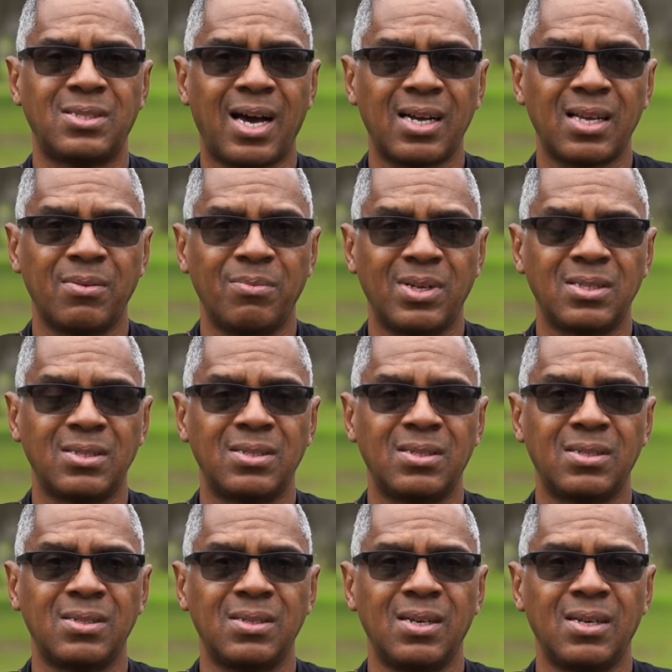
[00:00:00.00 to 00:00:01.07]
documents
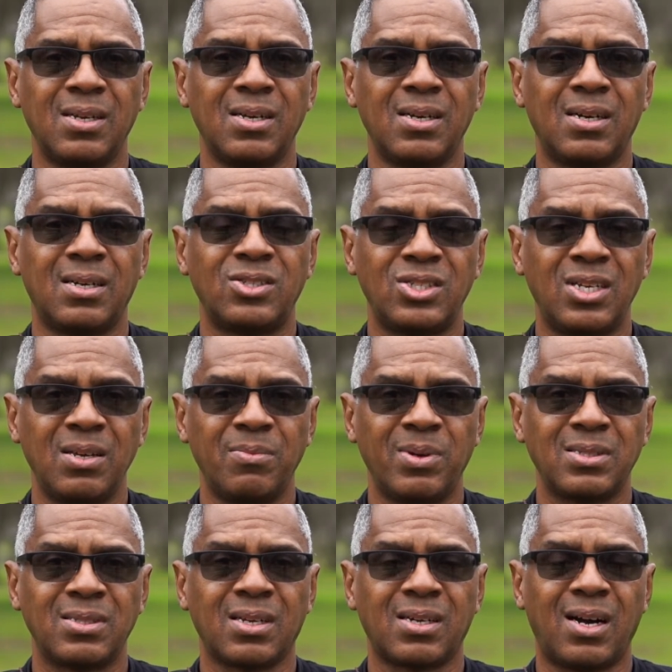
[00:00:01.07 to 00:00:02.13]
the
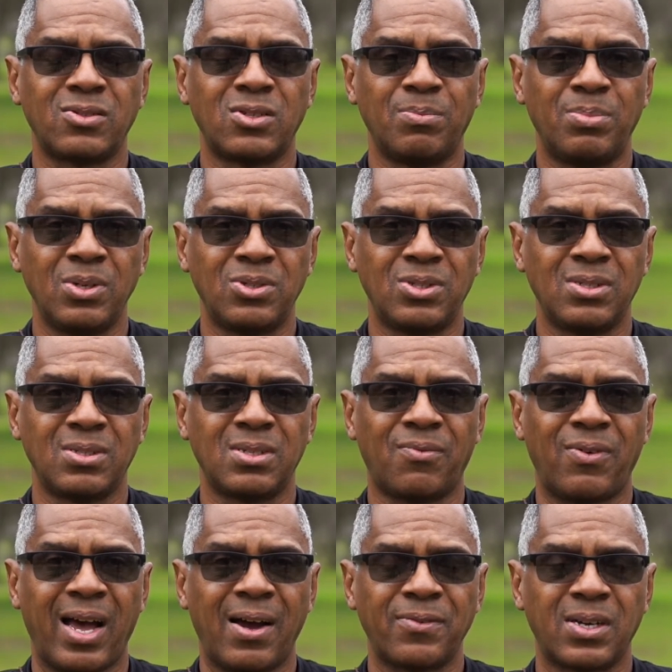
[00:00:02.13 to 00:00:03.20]
achievements and contributions of
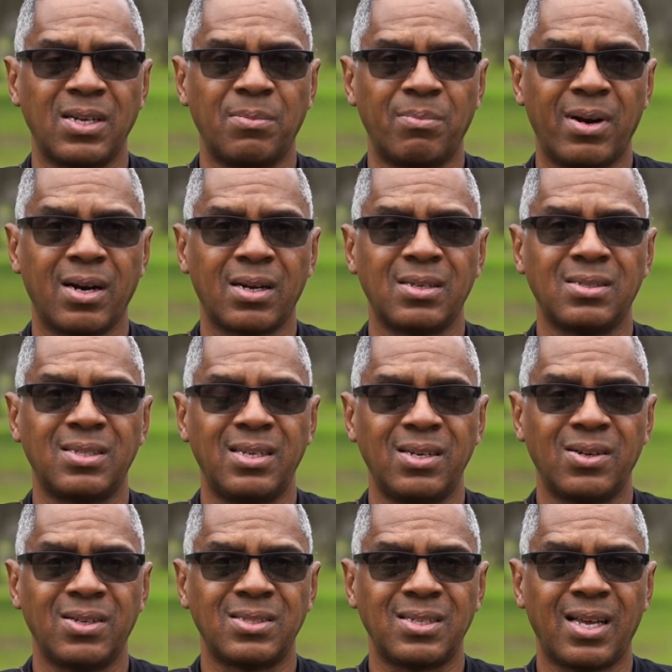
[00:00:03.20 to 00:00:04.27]
African Americans
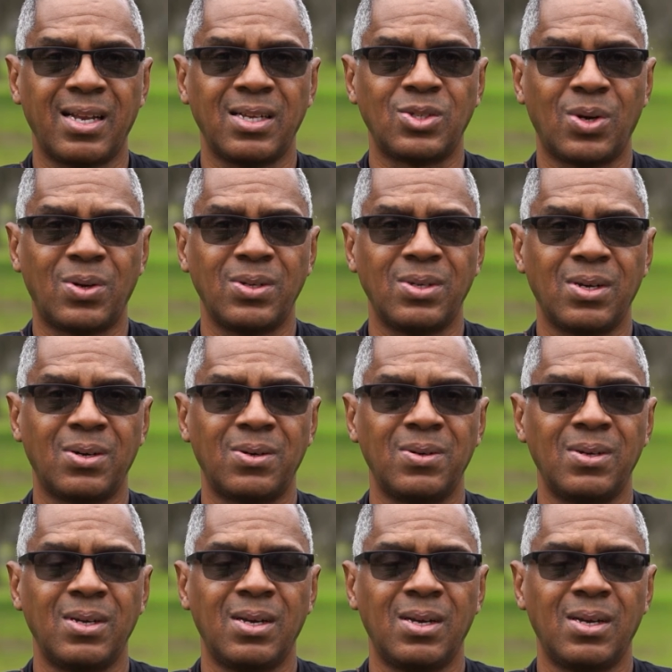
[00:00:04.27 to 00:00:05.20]
here in San Antonio.